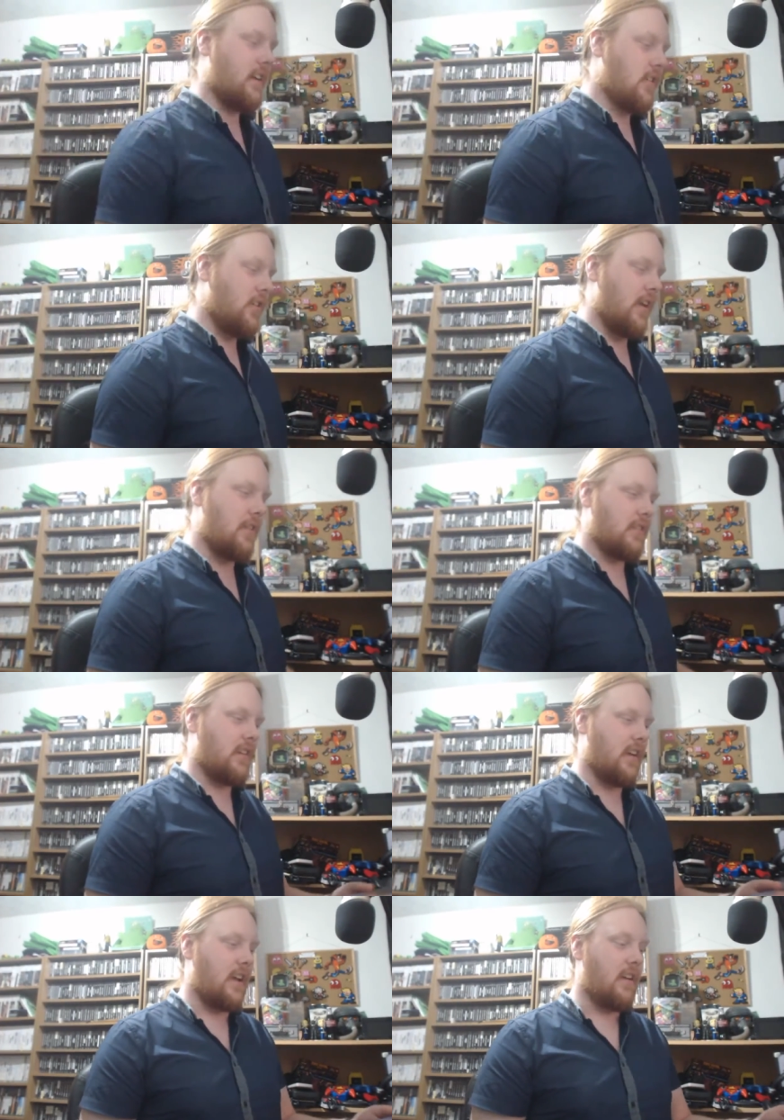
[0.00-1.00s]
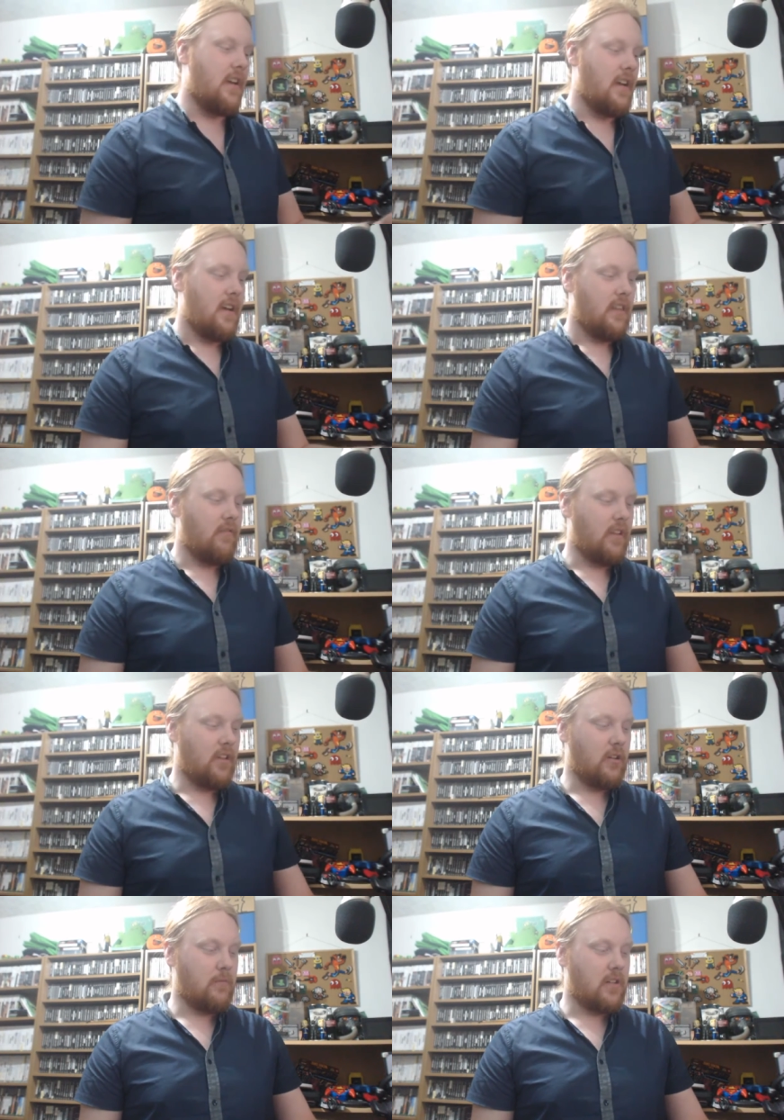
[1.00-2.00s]
Good old House of the Dead. They really
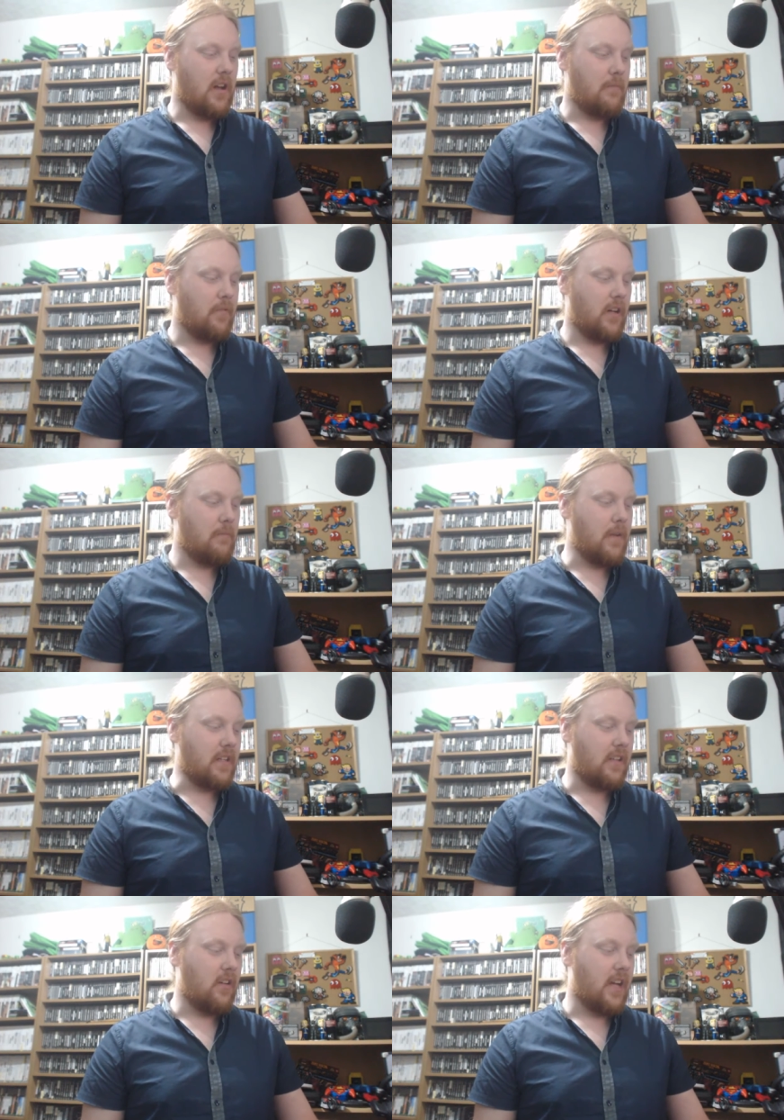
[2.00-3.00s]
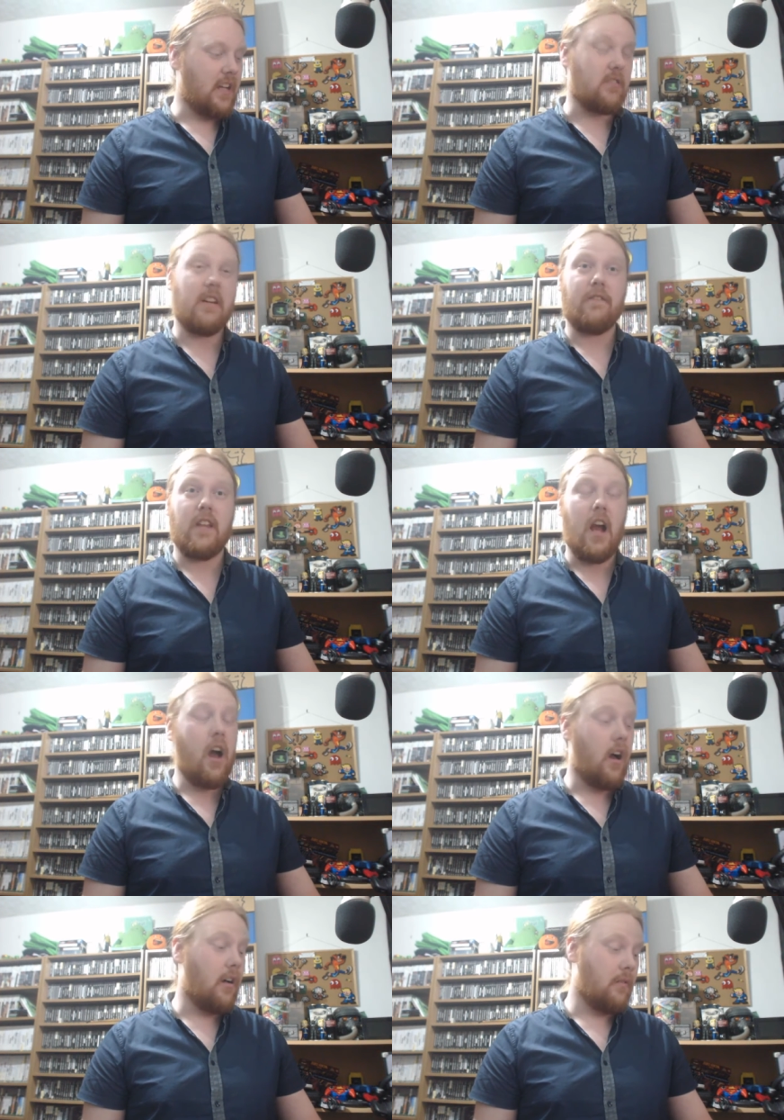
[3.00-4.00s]
should start bringing them back to the arcades, and if they
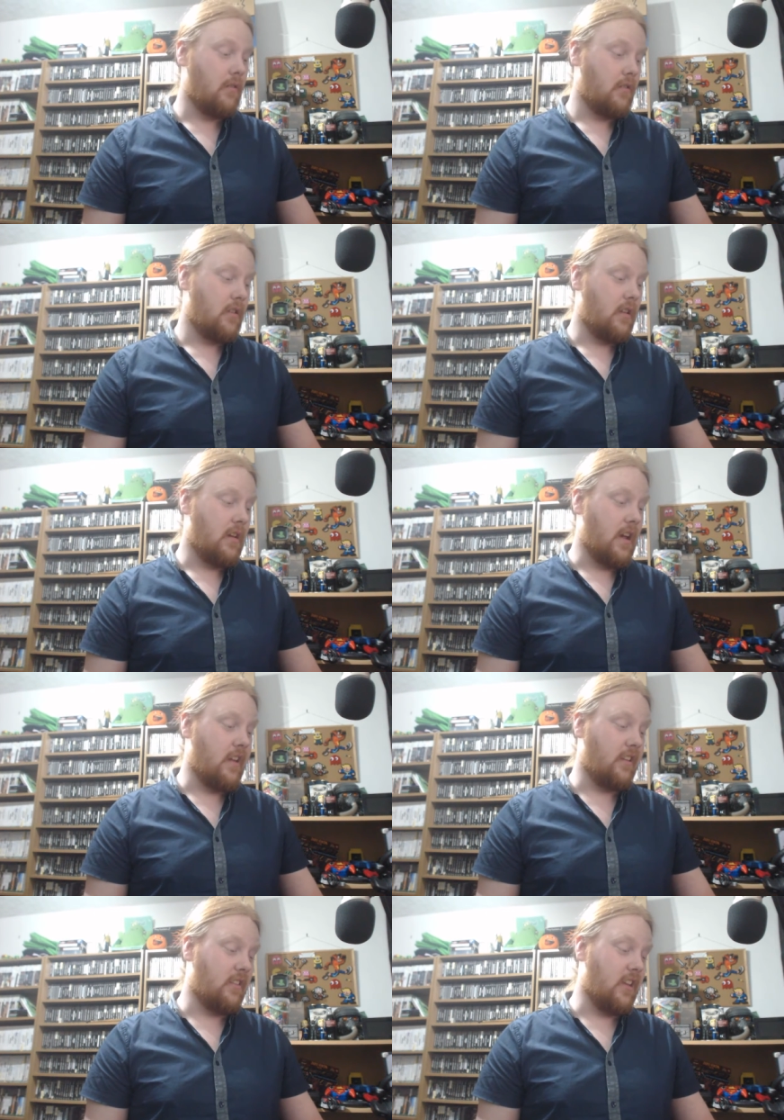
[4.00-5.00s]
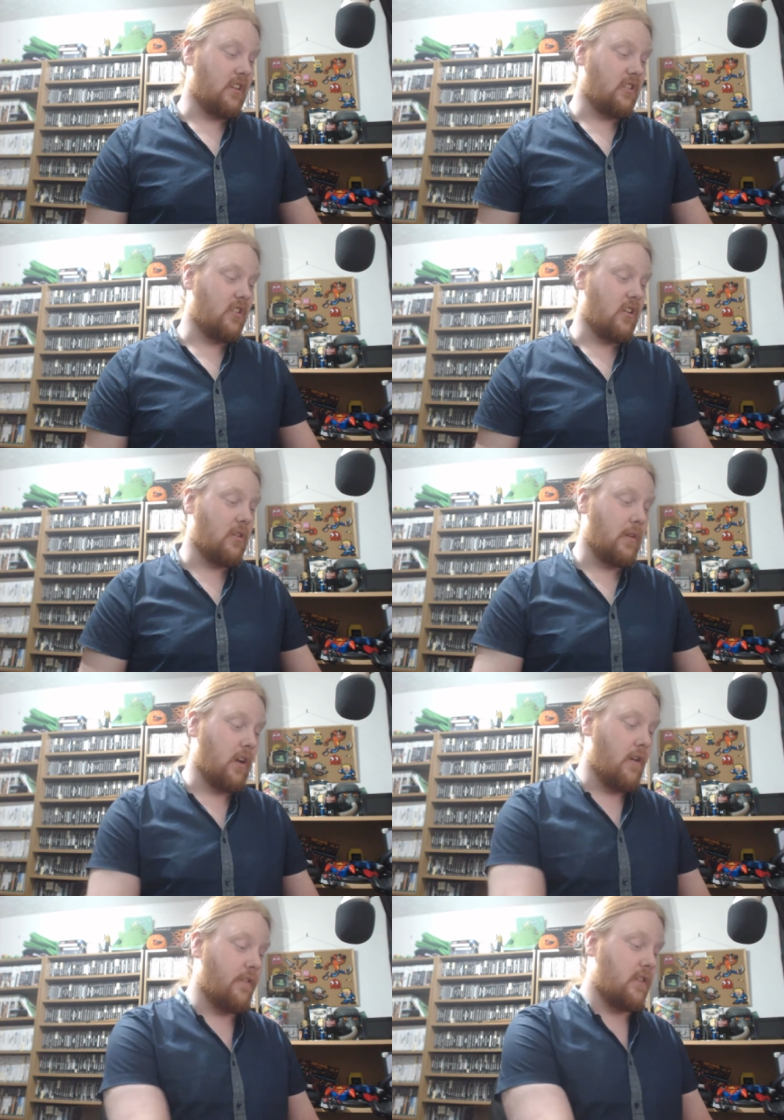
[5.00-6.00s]
are, and they're just not coming
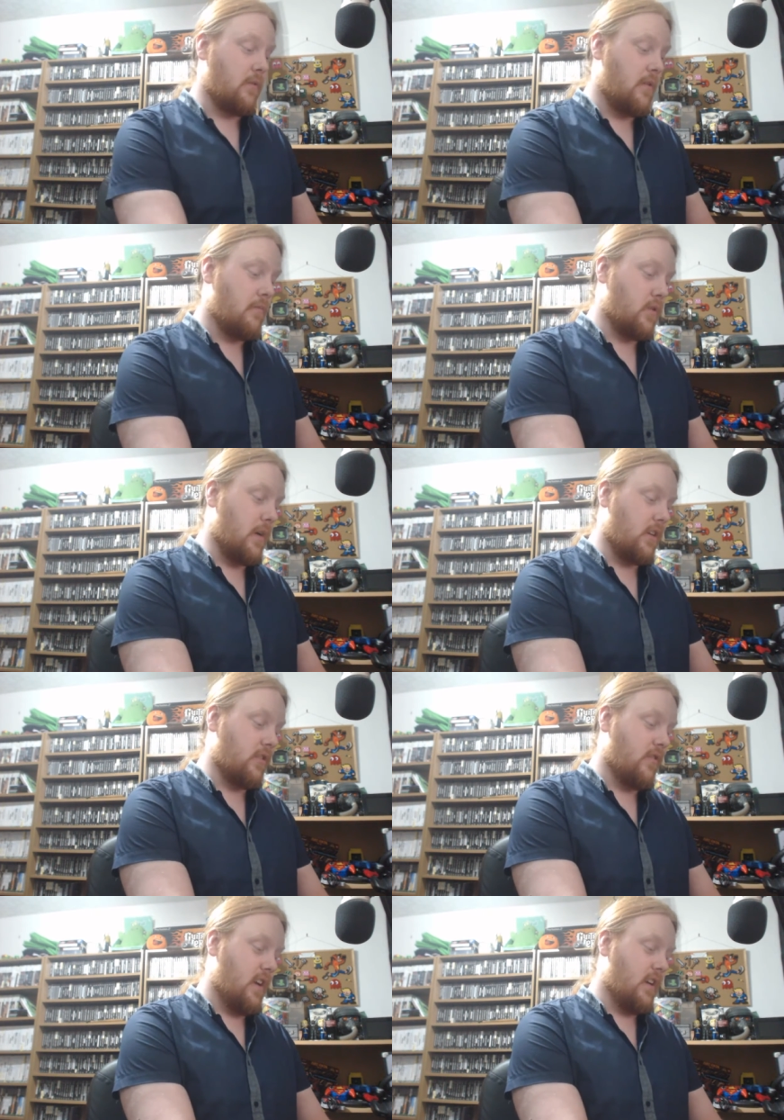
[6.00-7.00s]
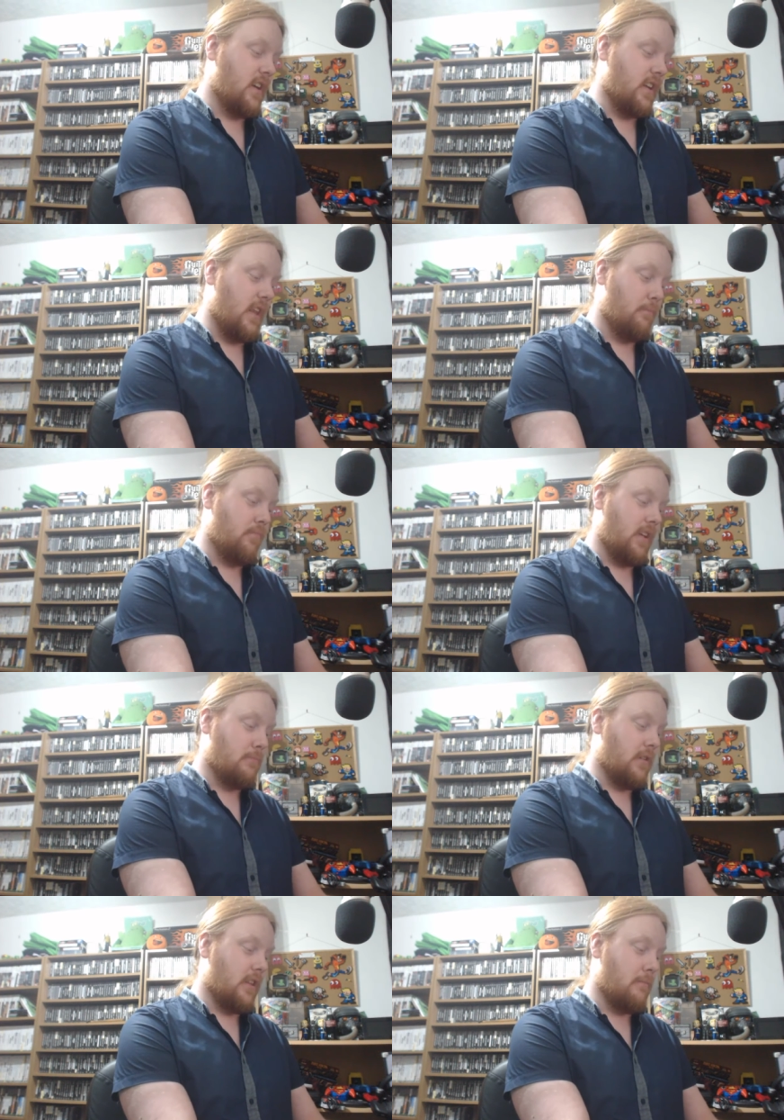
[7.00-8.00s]
over to my country, can you like please
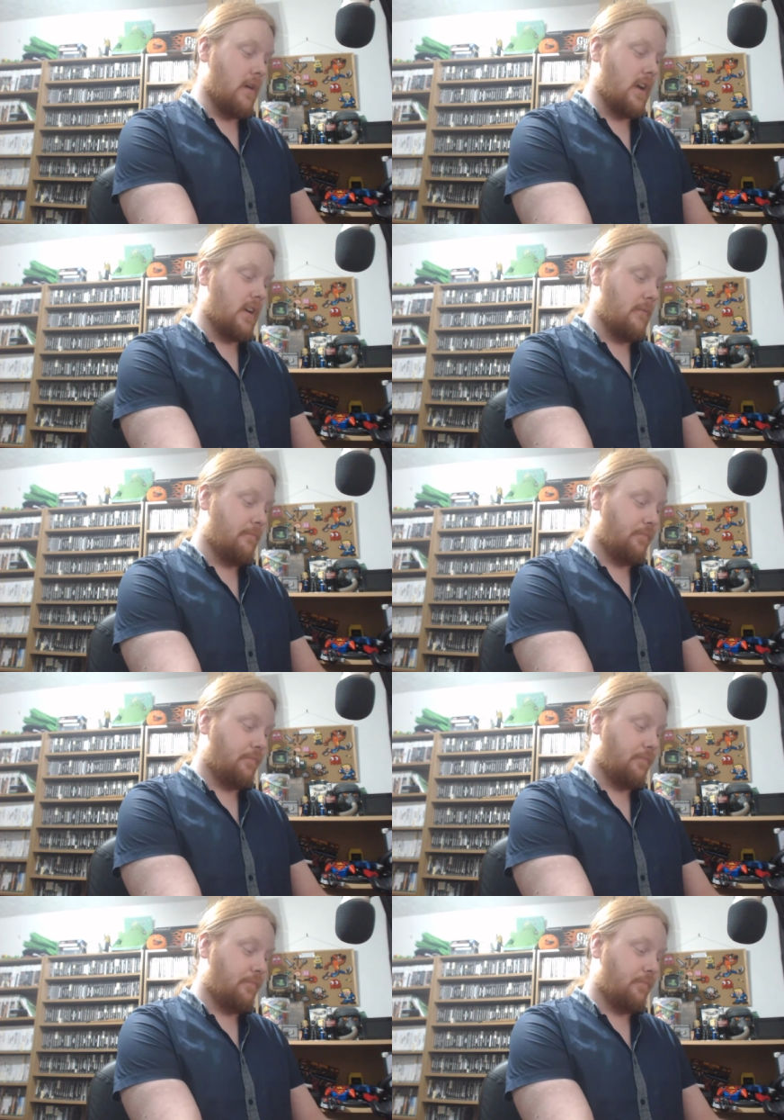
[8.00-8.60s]
bring them back?